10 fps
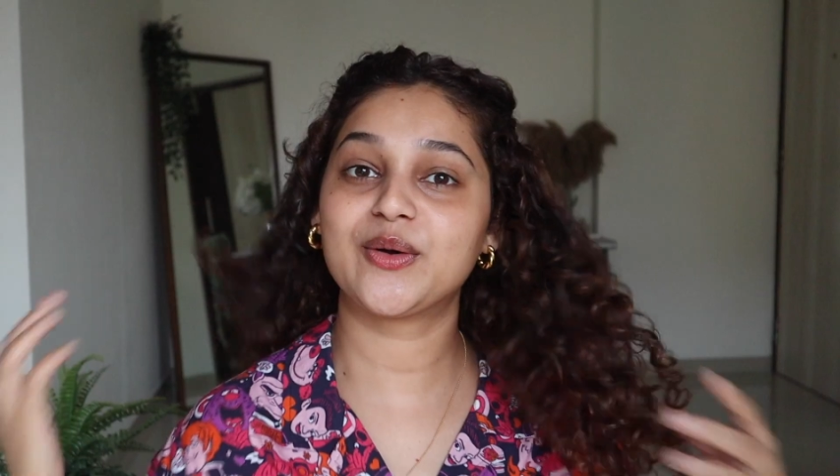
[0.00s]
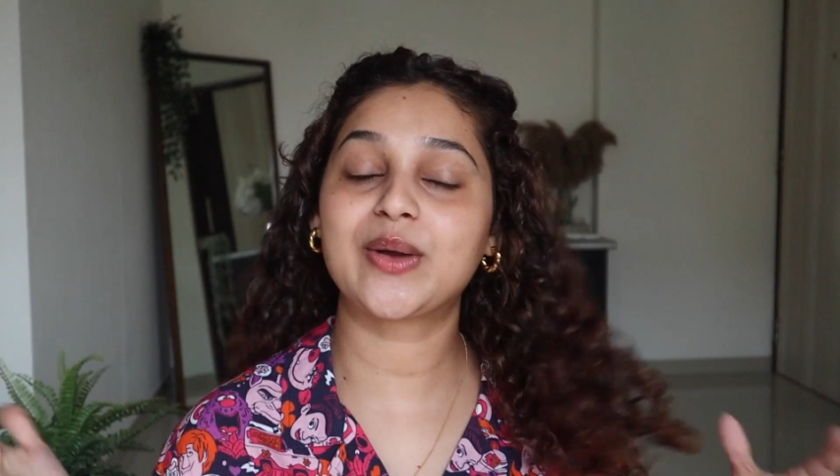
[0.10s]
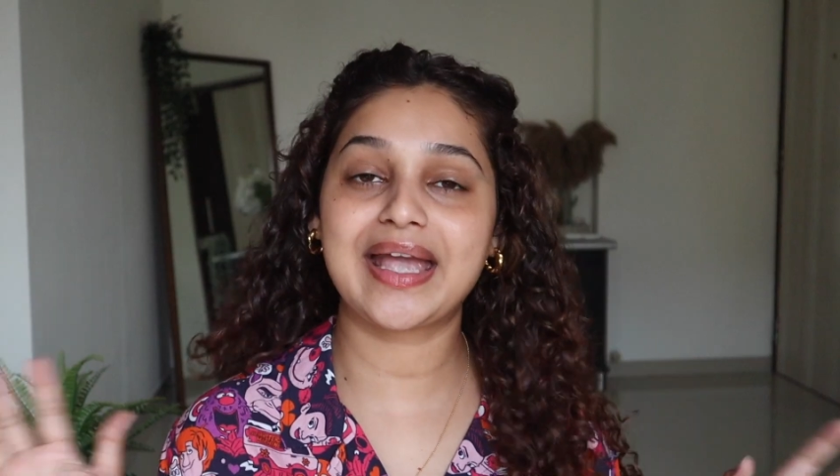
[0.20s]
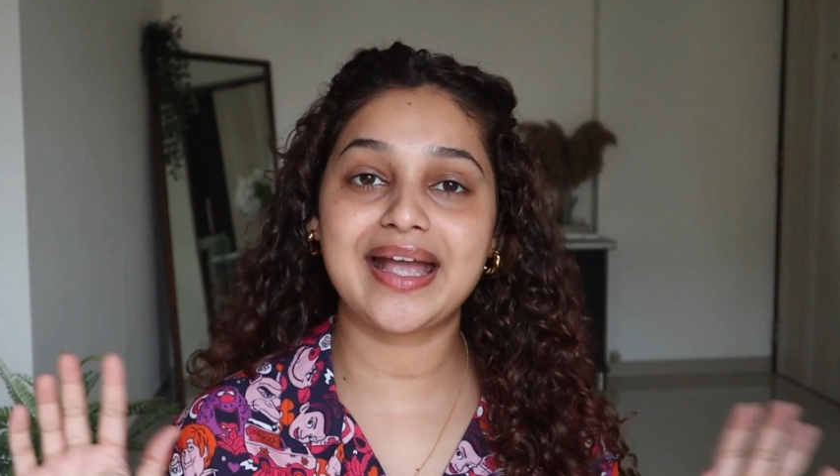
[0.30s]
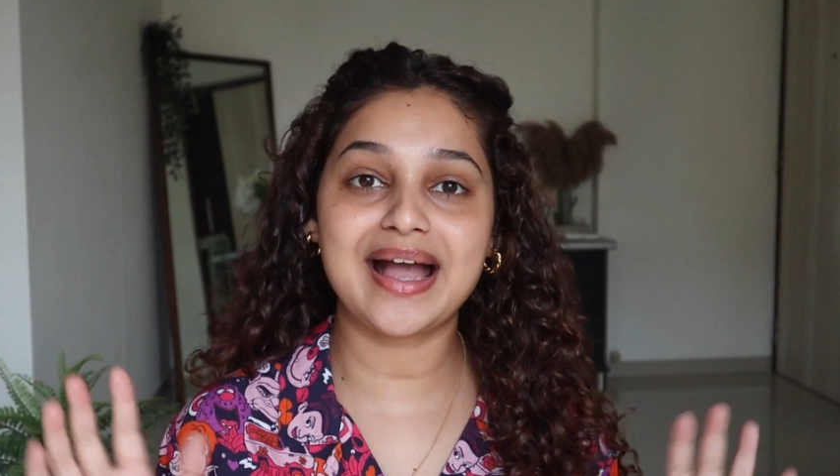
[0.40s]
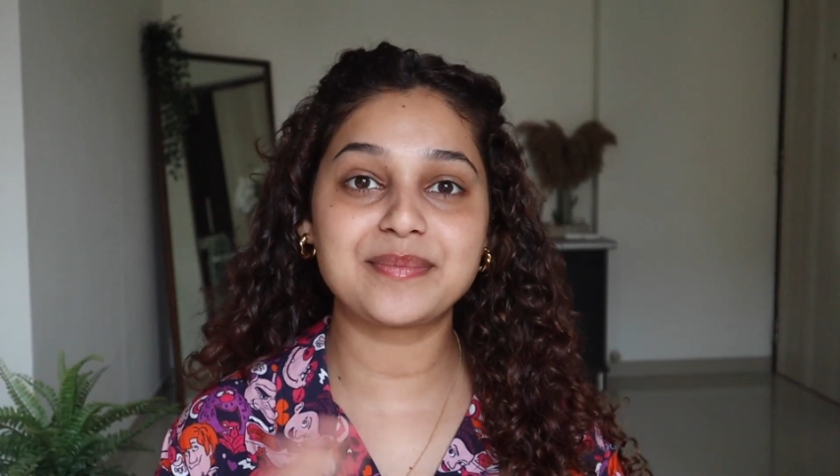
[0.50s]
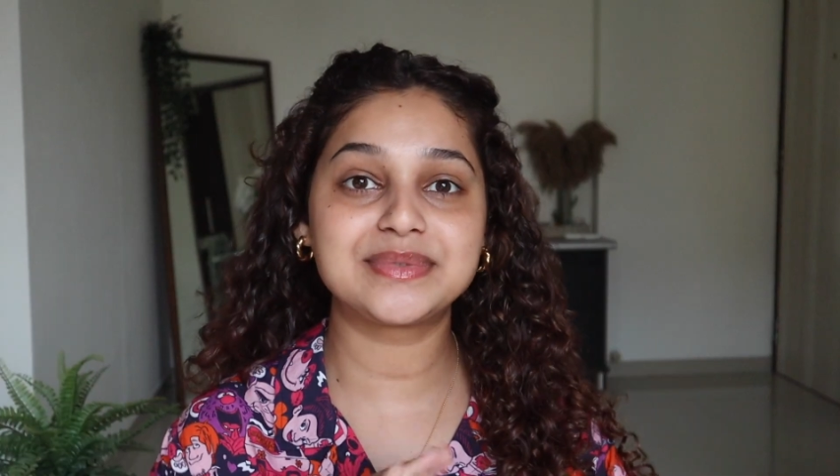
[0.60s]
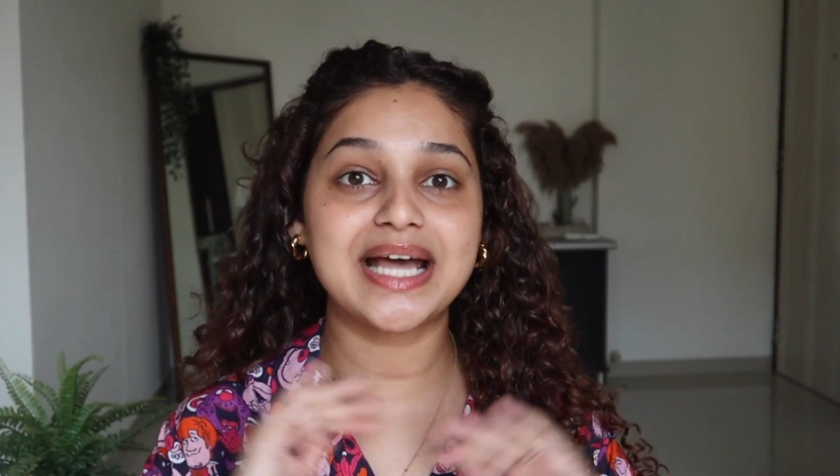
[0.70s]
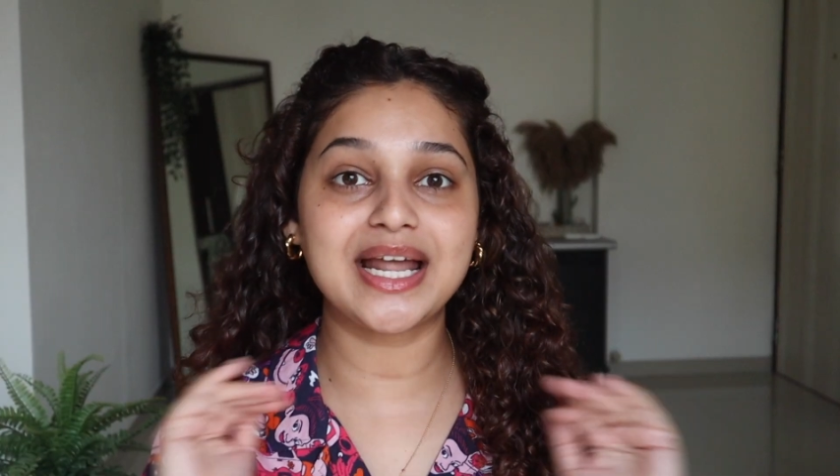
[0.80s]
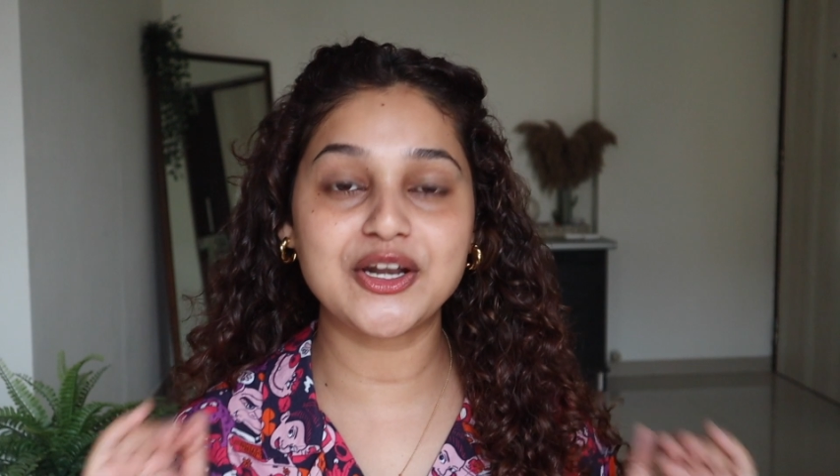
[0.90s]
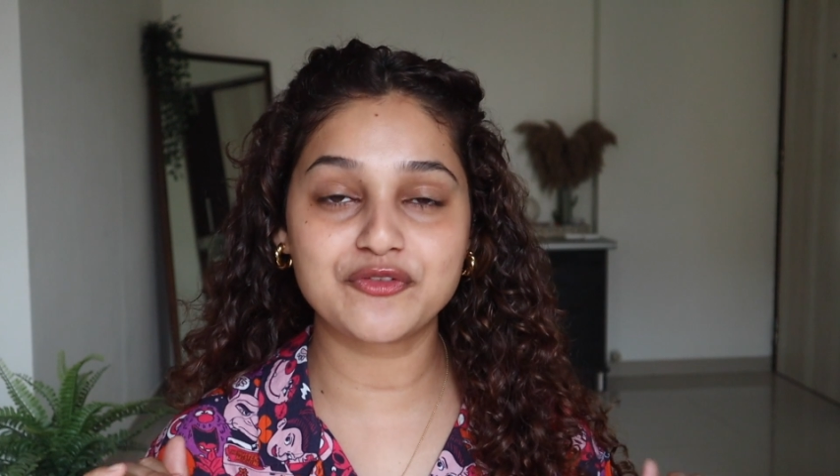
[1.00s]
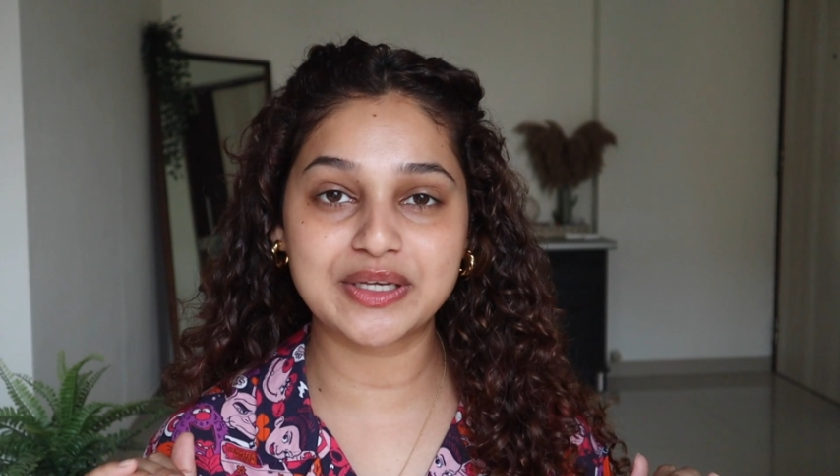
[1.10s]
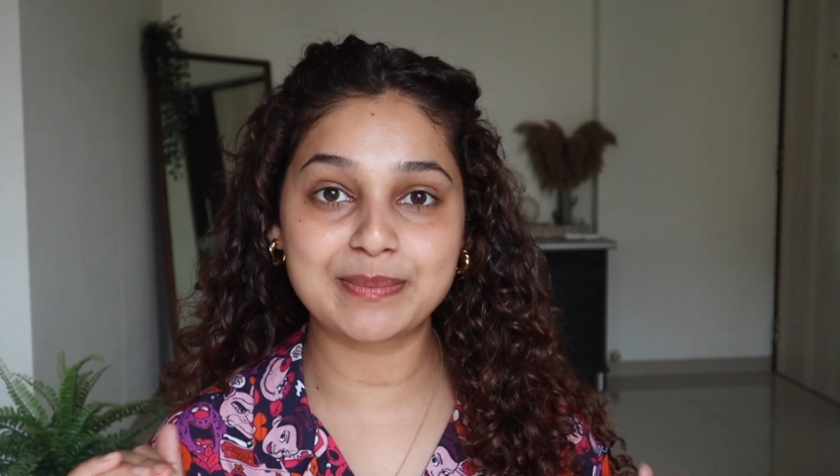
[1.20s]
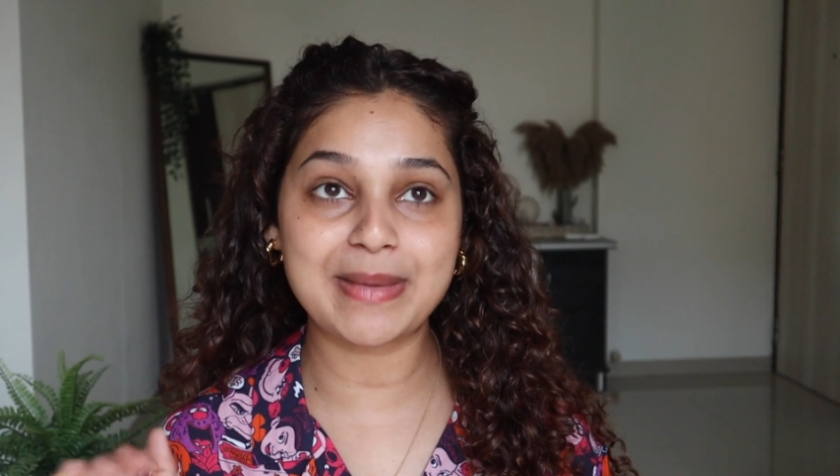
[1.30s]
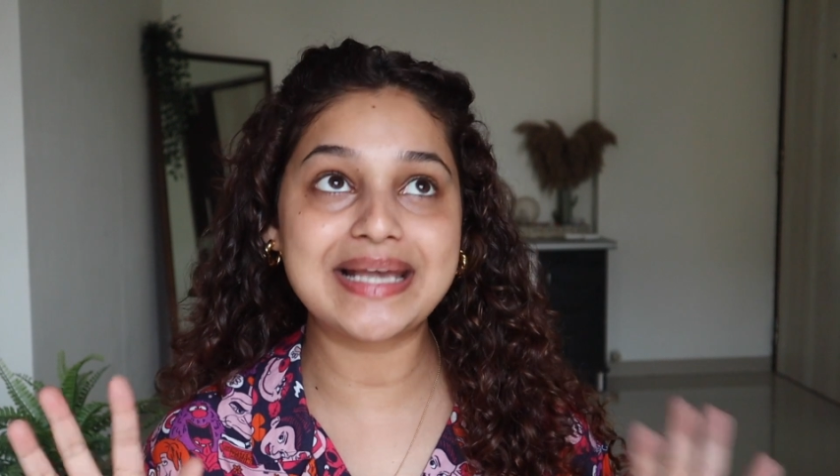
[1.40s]
Okay, I'm done
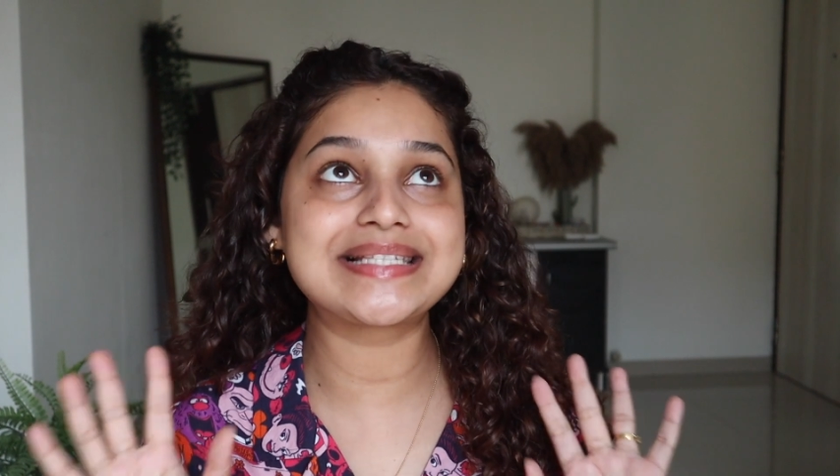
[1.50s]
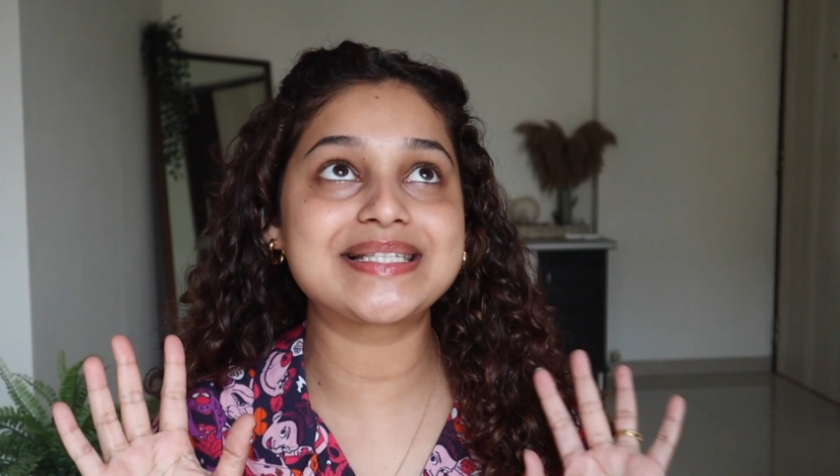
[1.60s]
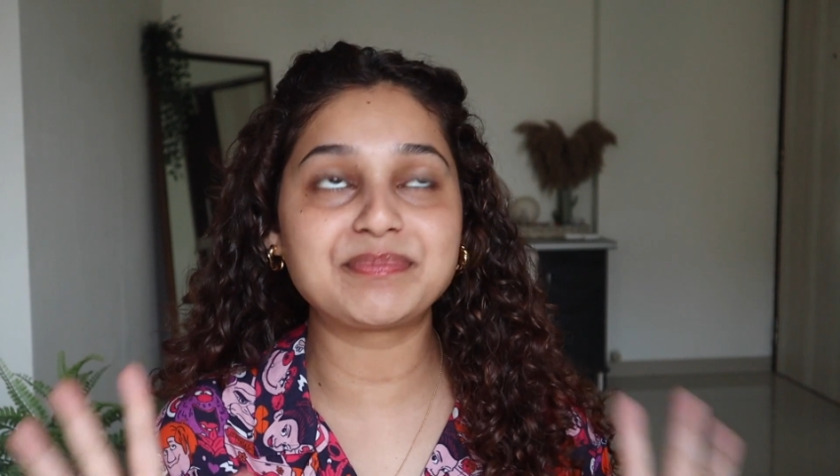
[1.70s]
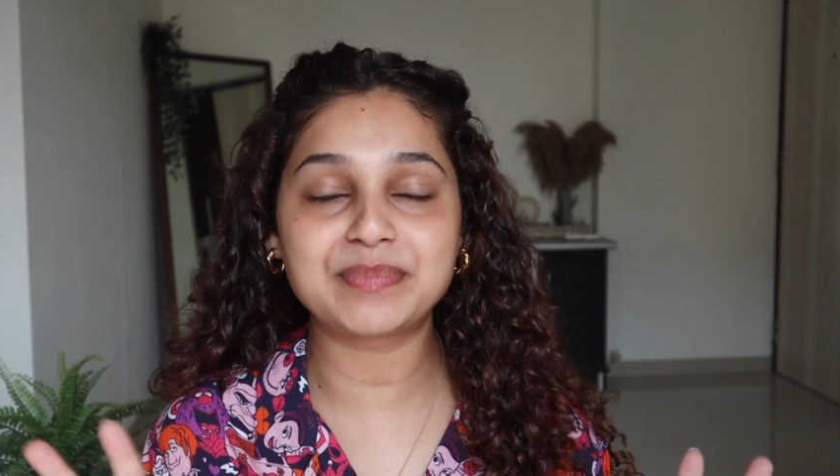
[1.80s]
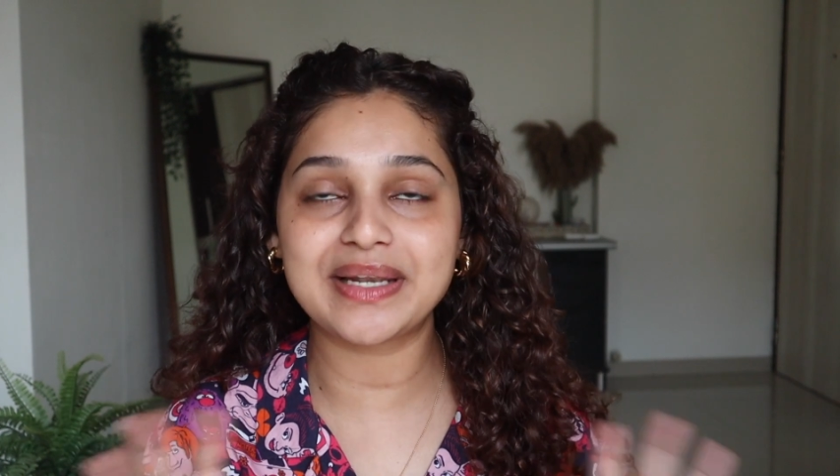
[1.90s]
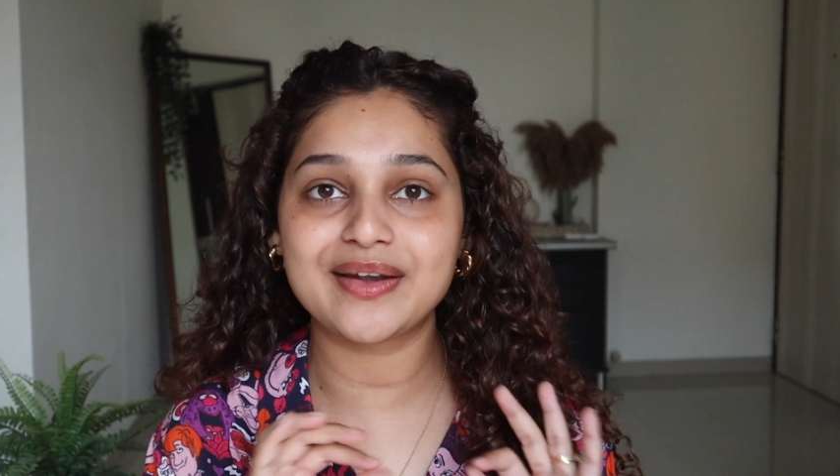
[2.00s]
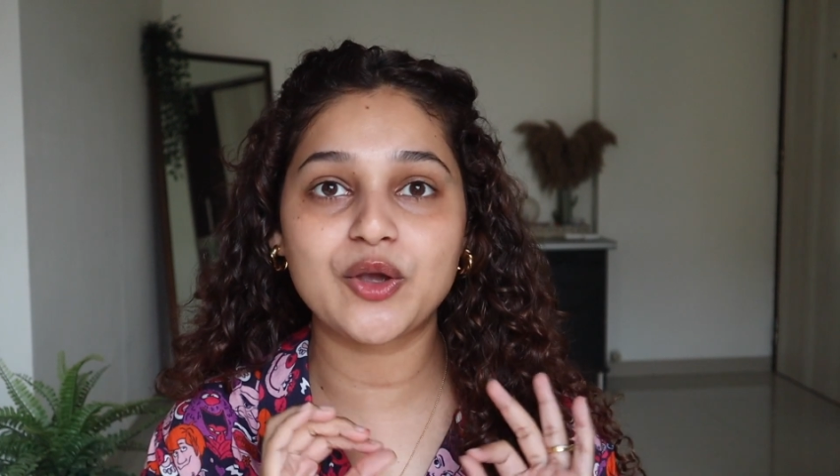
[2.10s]
with my simple